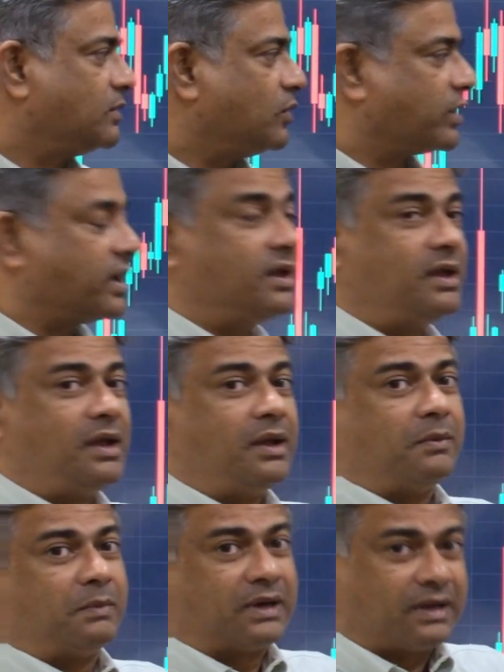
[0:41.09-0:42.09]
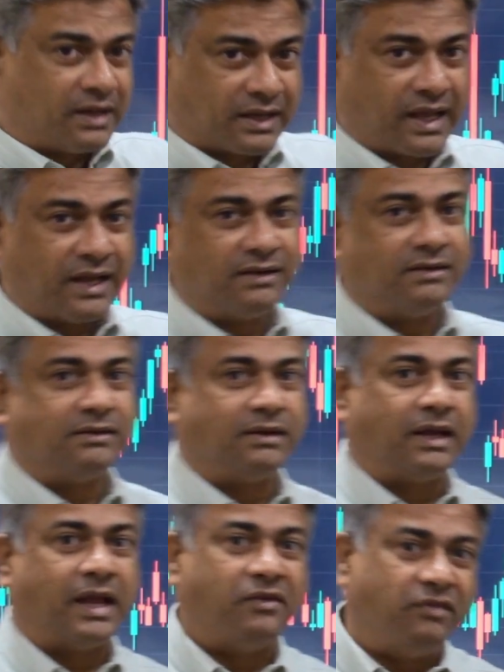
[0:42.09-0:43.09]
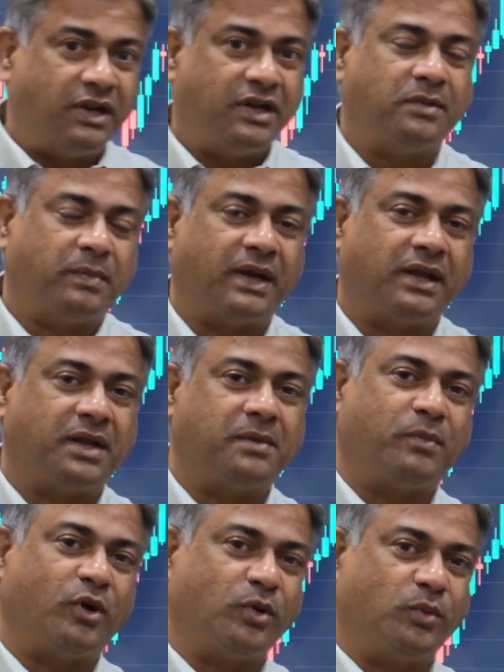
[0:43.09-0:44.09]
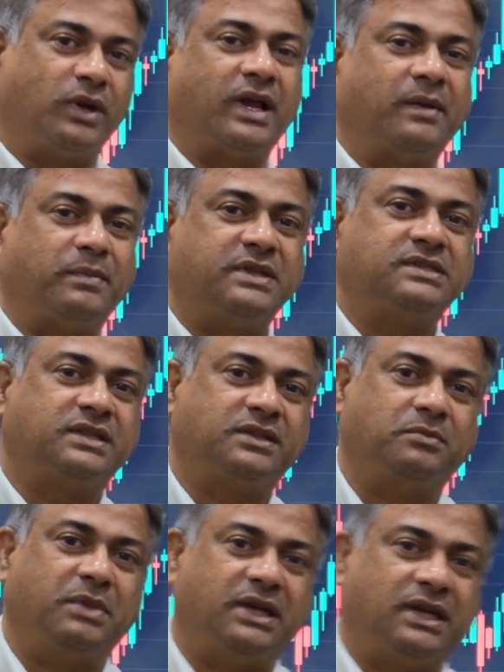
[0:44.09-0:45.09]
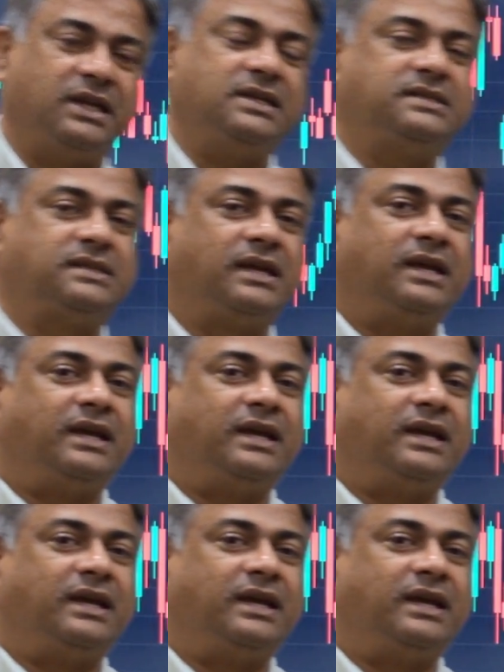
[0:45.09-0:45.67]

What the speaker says: Okay, but again heavily depending upon what happens in the Middle East.